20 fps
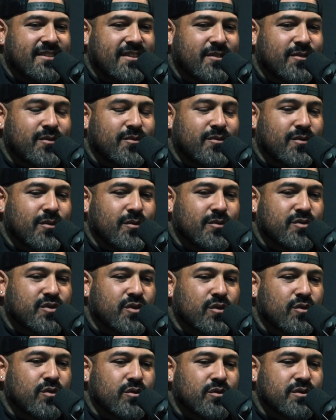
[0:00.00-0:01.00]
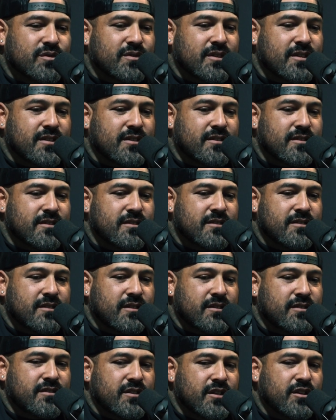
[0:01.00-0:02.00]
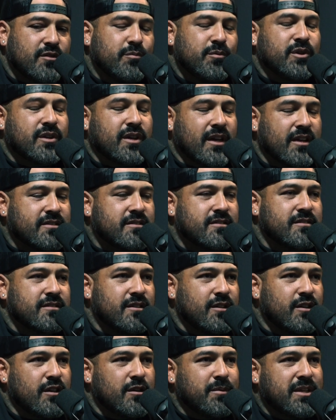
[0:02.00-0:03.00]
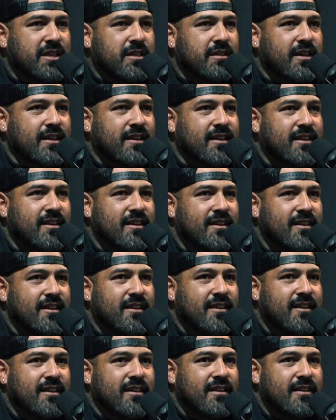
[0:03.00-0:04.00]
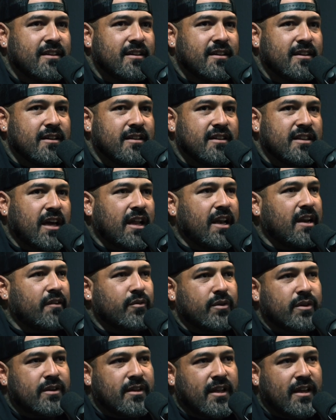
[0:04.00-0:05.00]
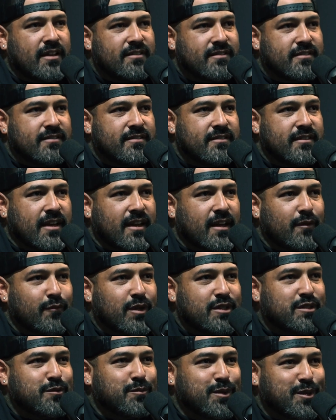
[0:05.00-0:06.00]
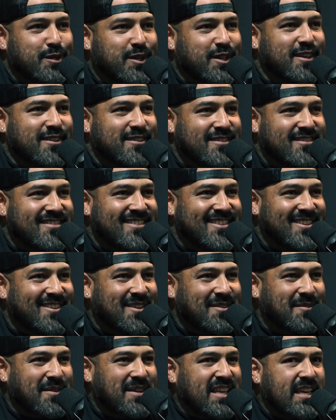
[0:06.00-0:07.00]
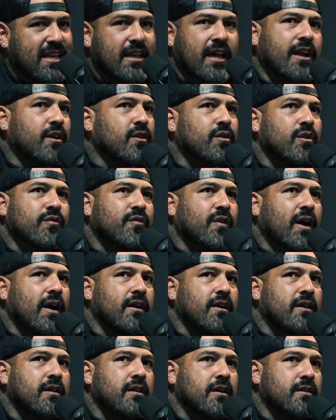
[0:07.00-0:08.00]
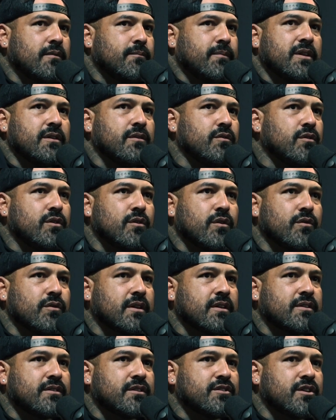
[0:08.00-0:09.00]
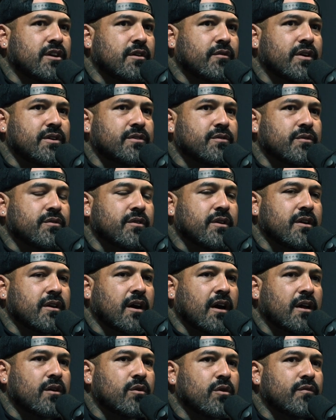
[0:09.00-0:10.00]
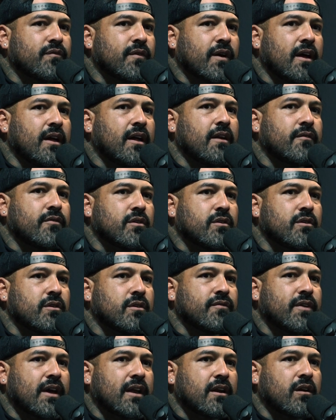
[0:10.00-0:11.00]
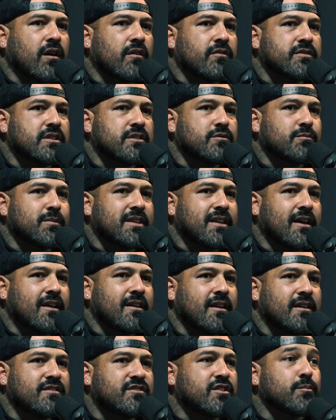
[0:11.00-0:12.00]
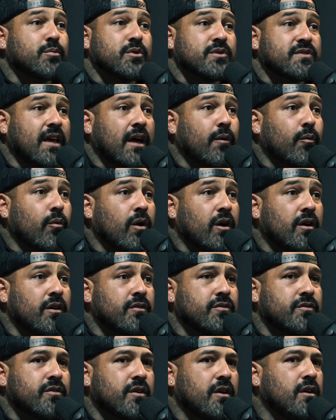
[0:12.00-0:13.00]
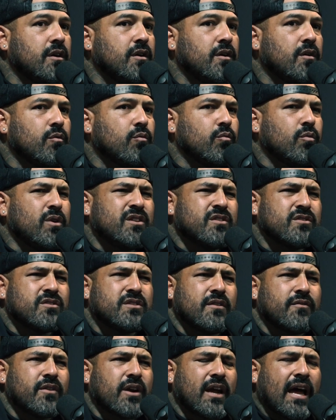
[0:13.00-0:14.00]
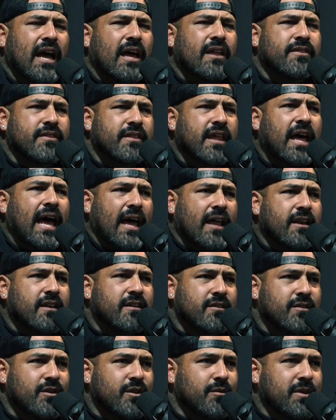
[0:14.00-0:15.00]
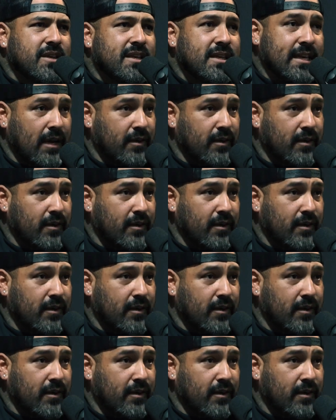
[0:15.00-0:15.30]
I think what was so cool is the communication. You know what I mean? Like, not everyone has that kind of relationship with their kids. You know what I mean? And I don't know if like the generational thing. I don't know if I ever could have had a conversation with my dad. As simple as that was, we just never had that. You know what I mean?